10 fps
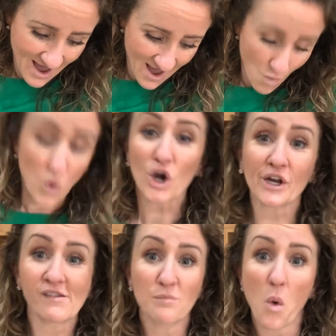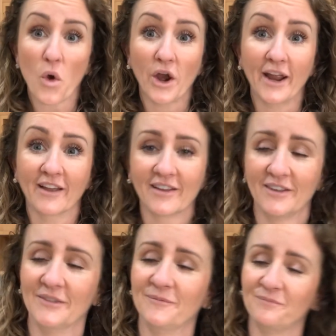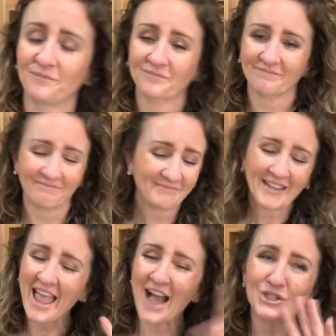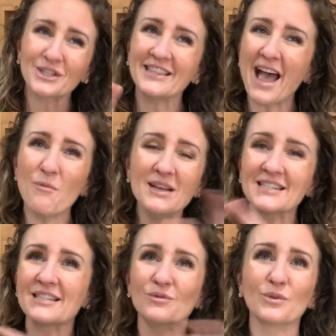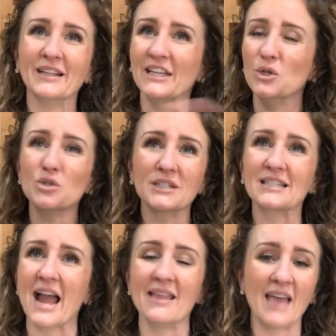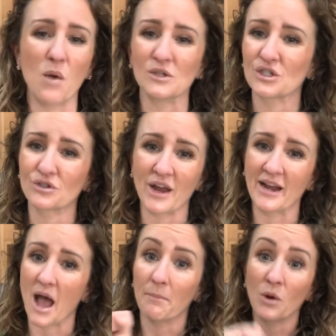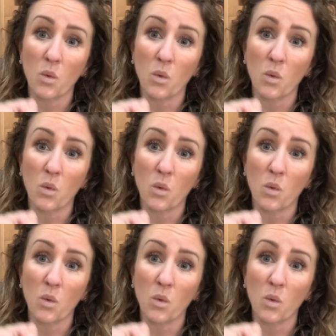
Work is boring. Actually, that one doesn't really, you just sign that one straight up.